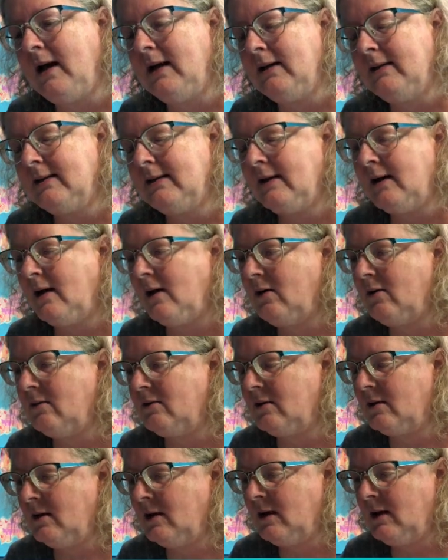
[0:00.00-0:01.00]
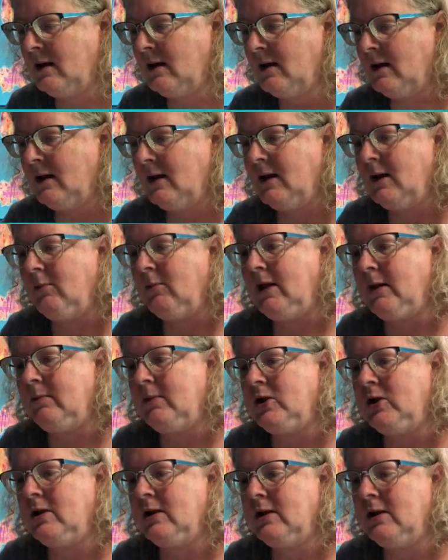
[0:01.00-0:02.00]
so
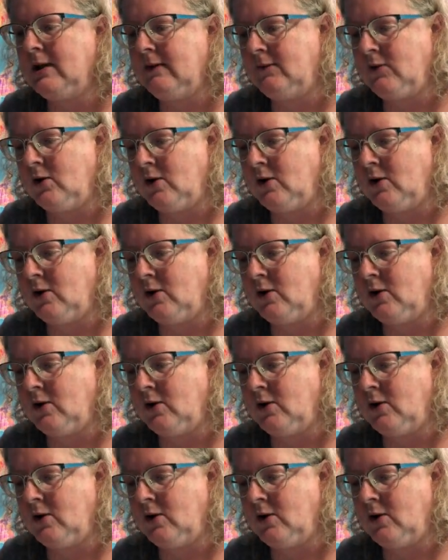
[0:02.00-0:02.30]
maybe she didn't have